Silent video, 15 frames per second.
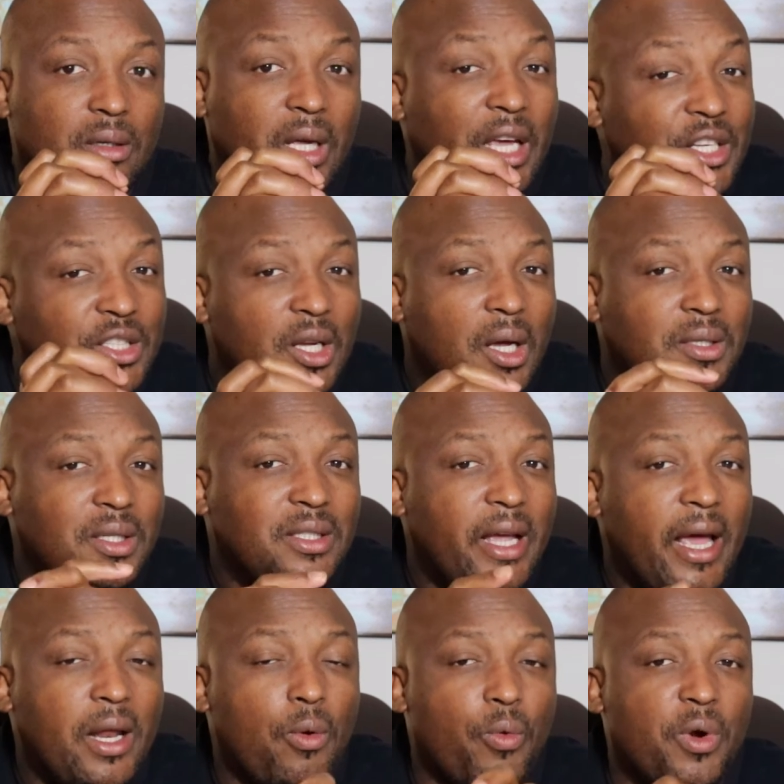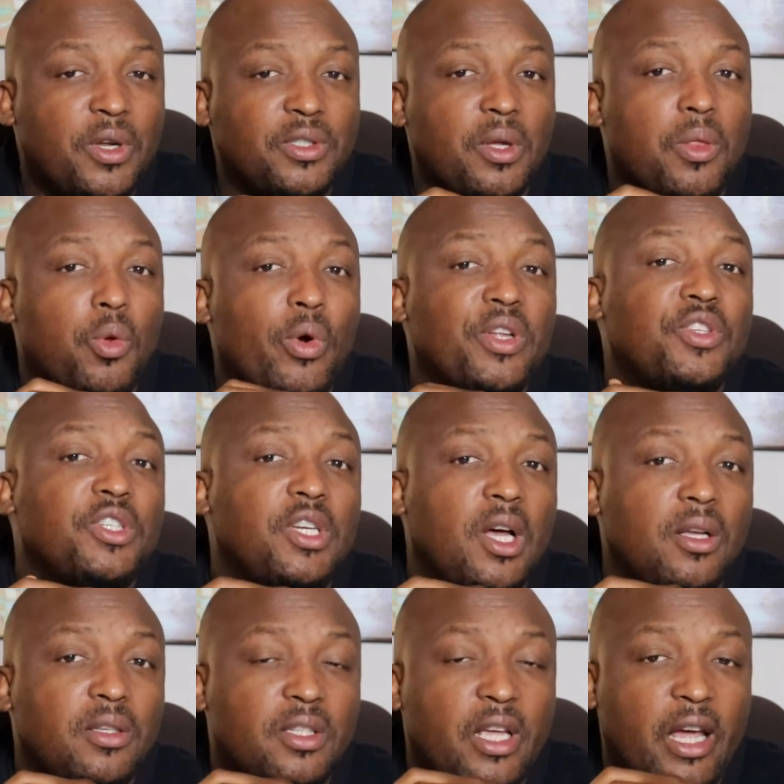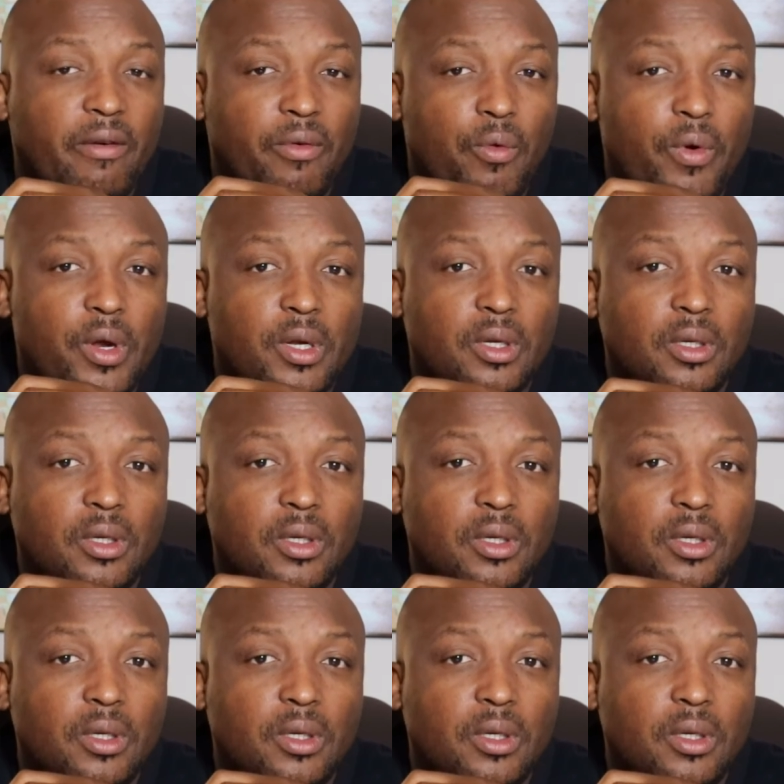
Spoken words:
injustice anywhere is a threat to justice everywhere.